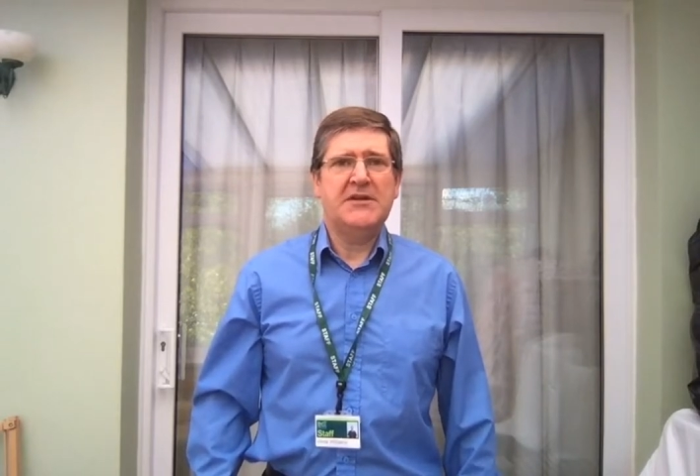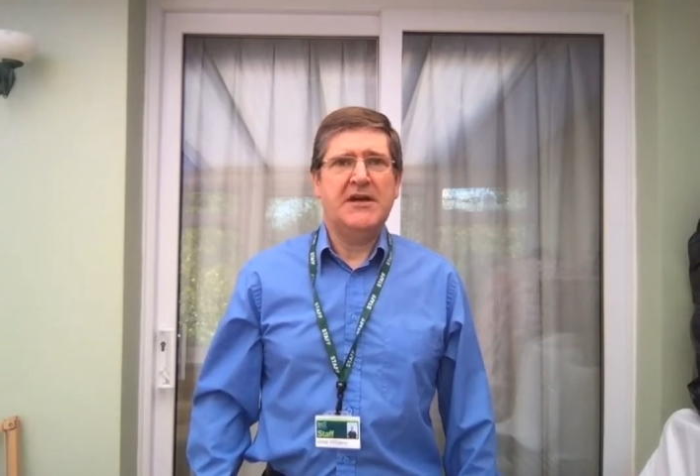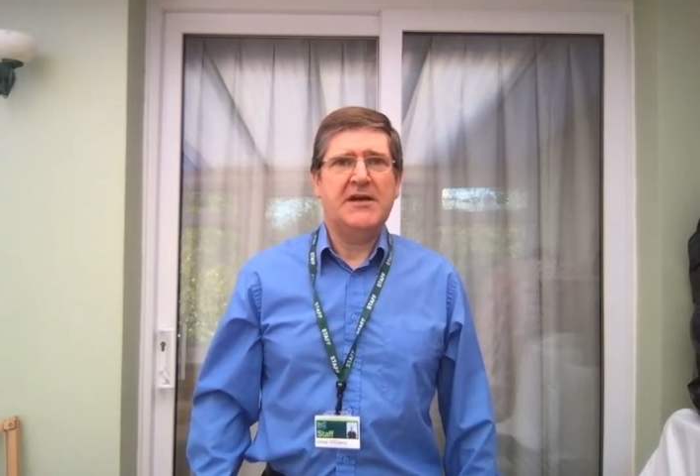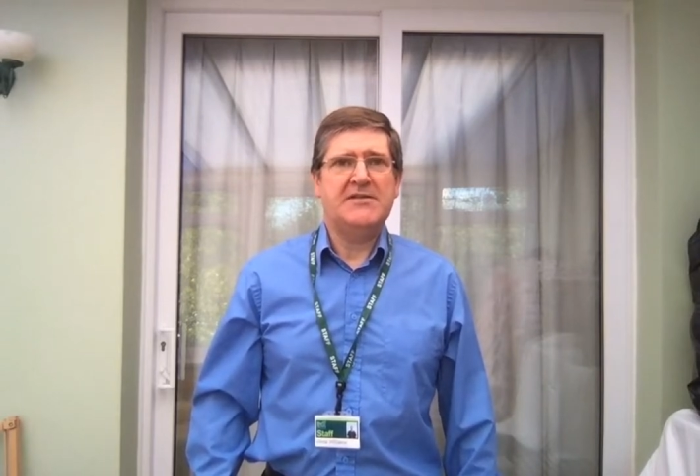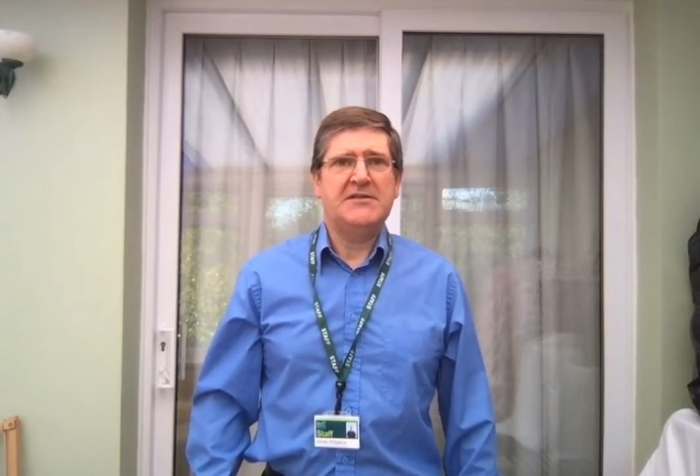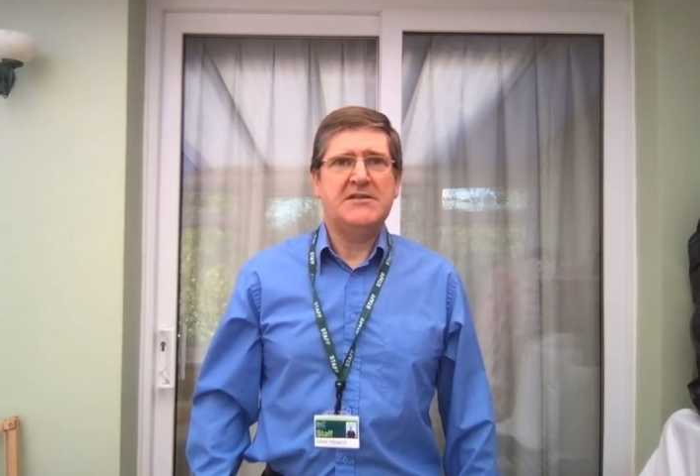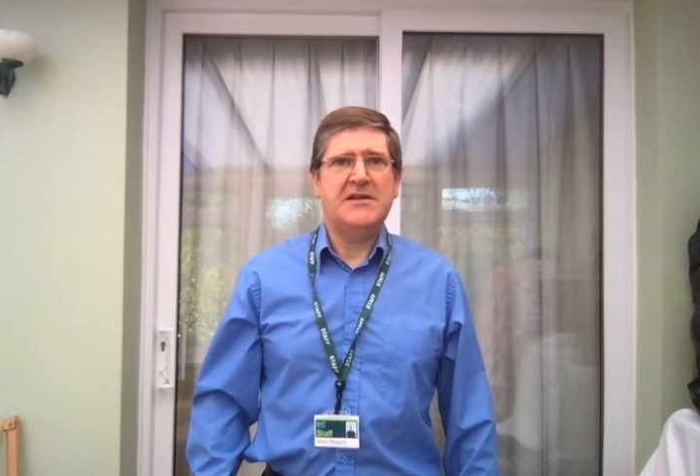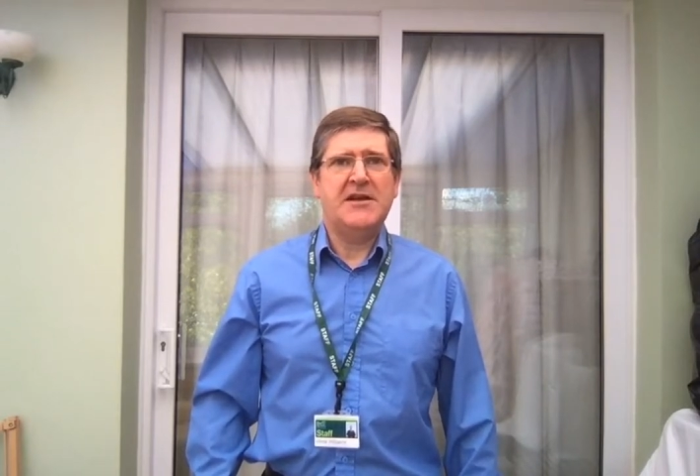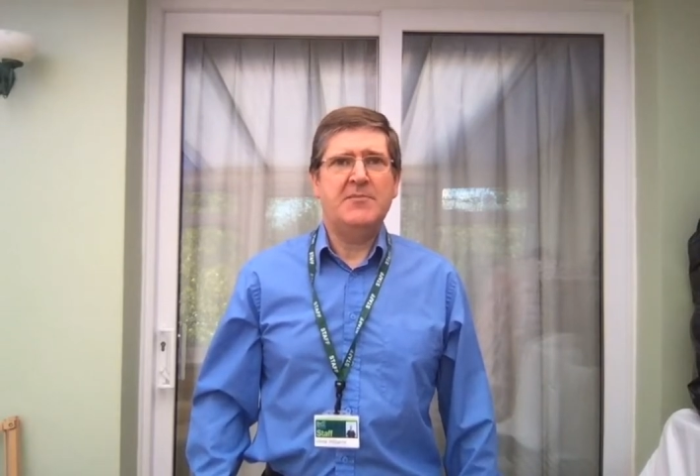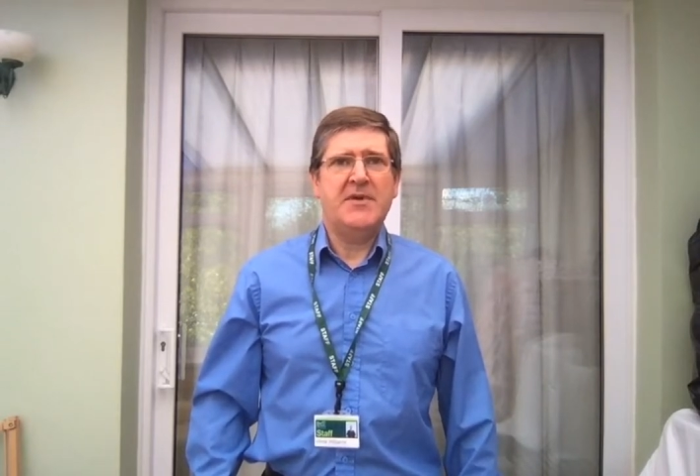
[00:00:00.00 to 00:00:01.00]
And
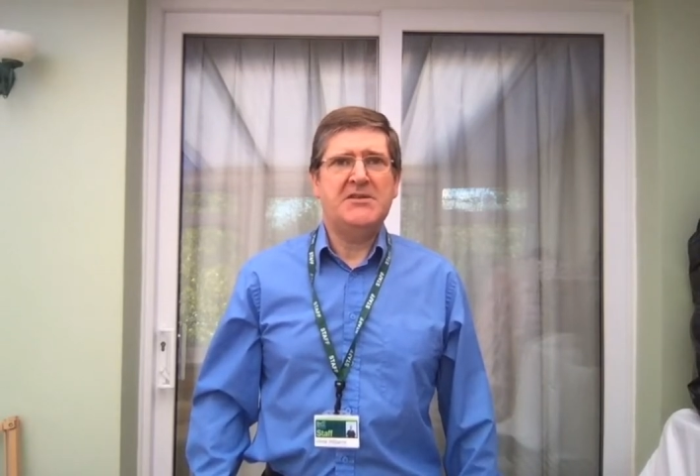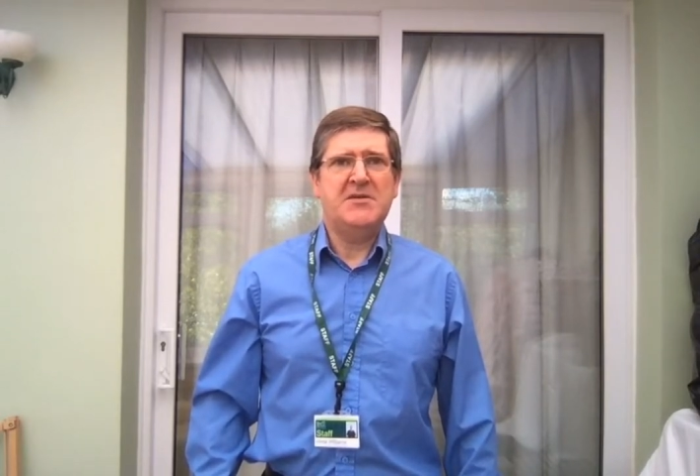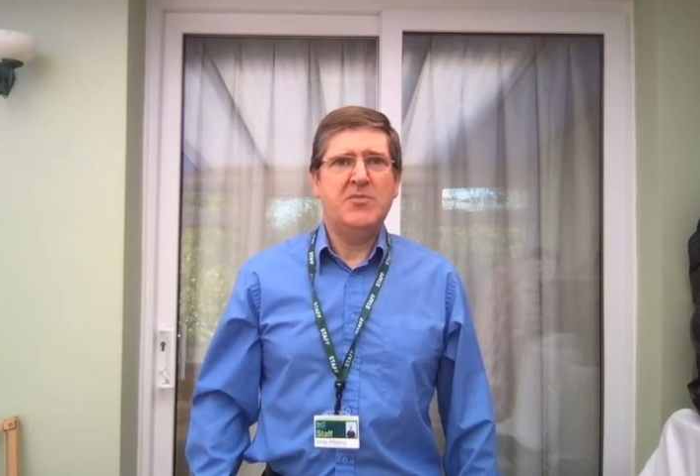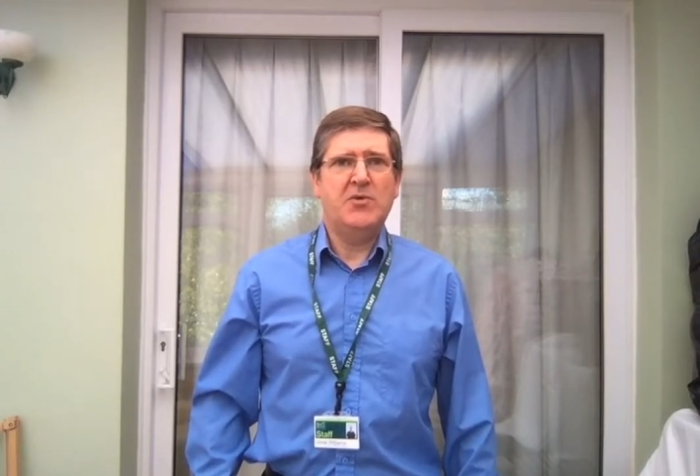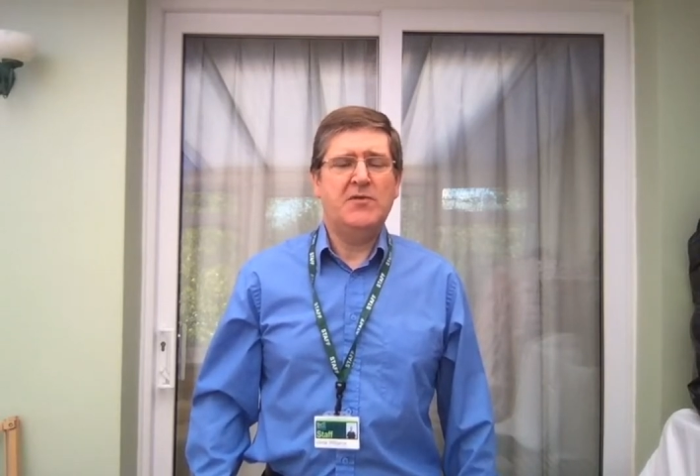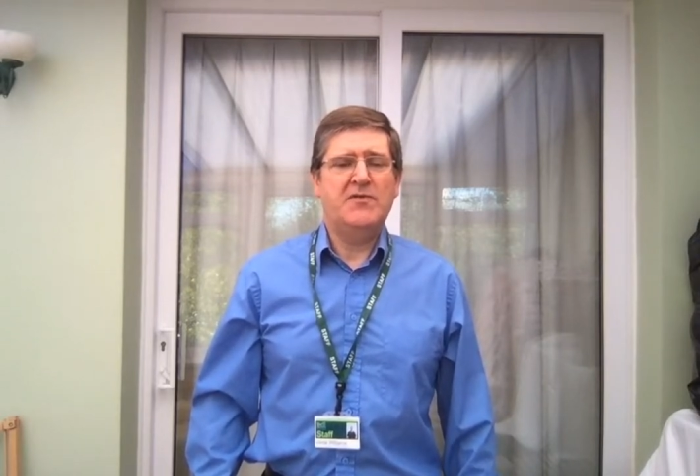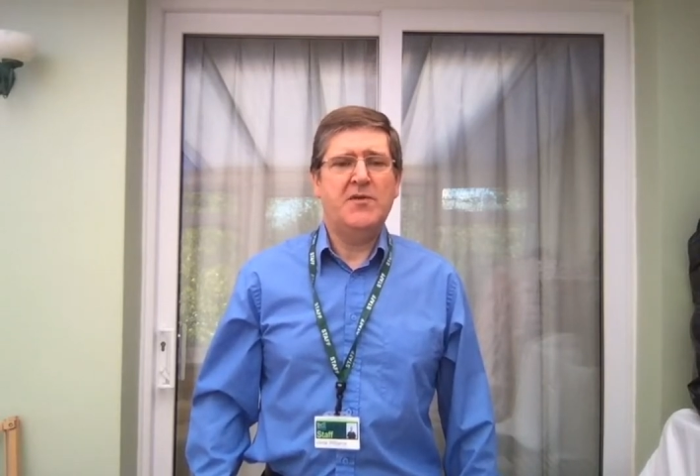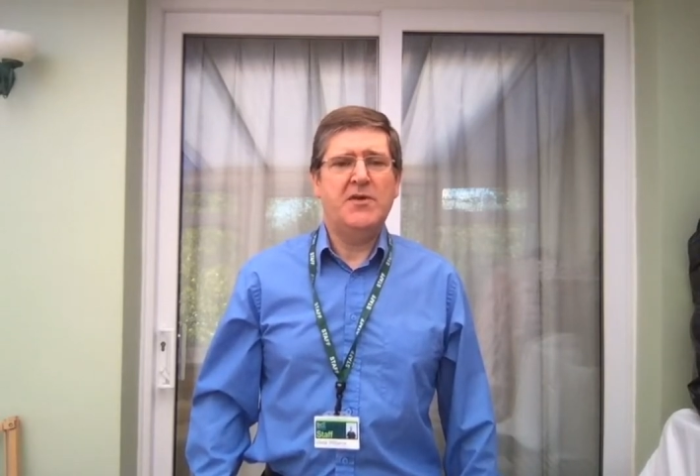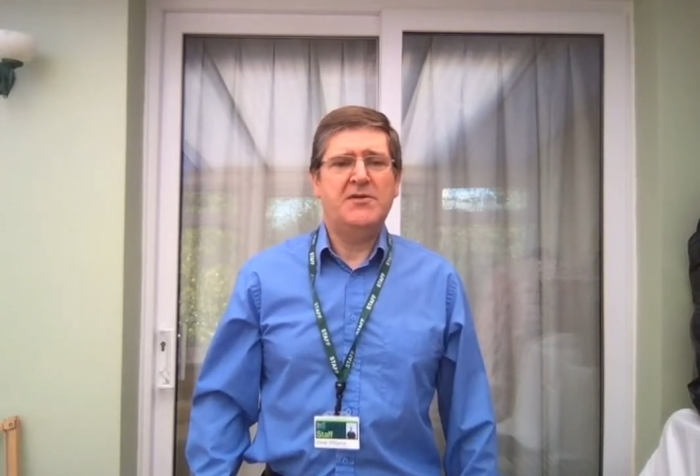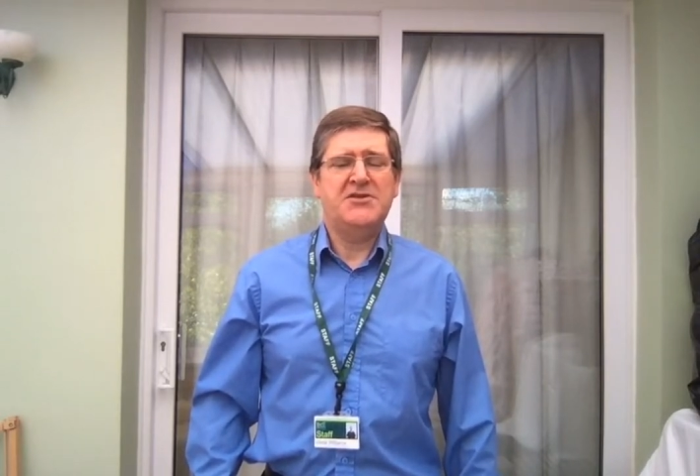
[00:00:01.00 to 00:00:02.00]
it's important for
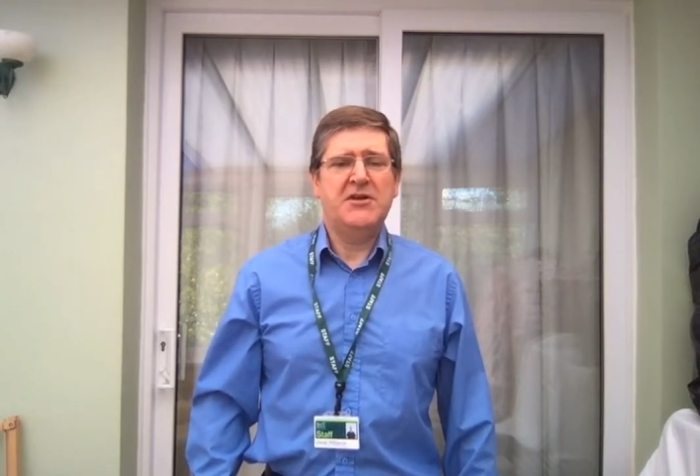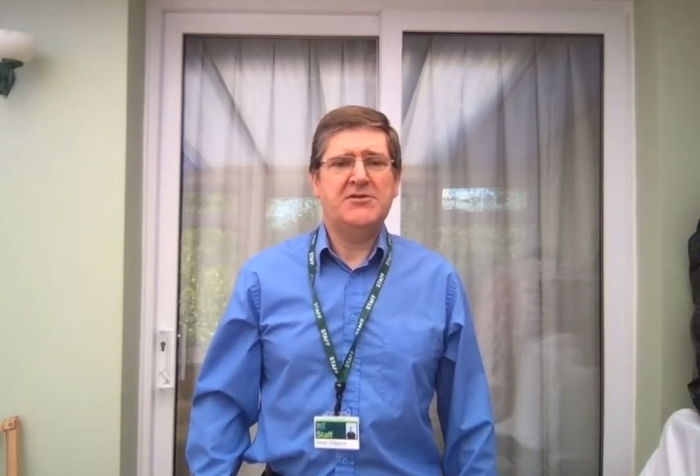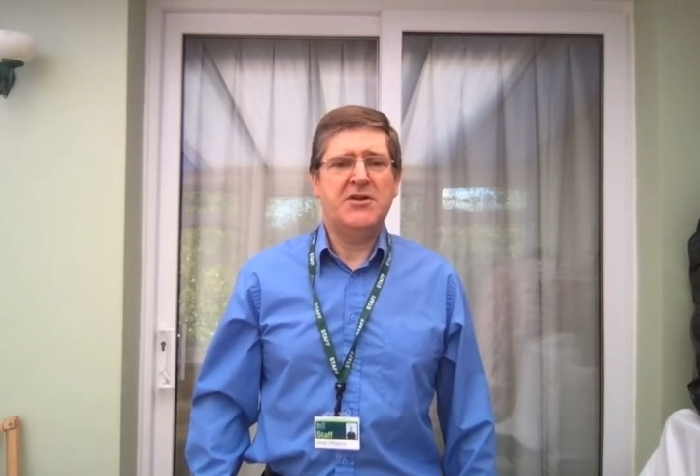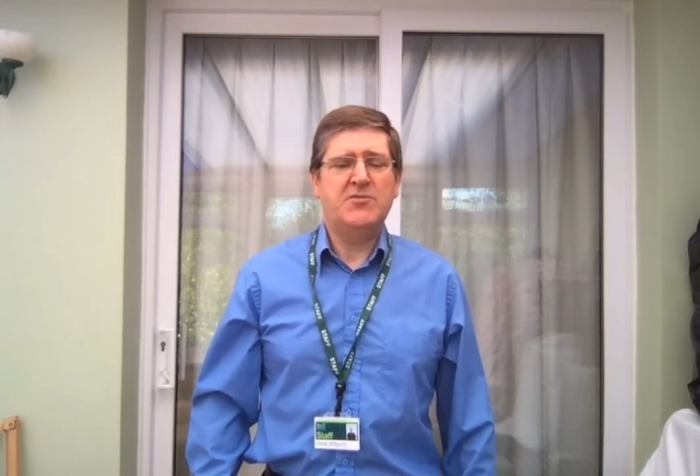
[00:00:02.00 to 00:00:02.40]
the geological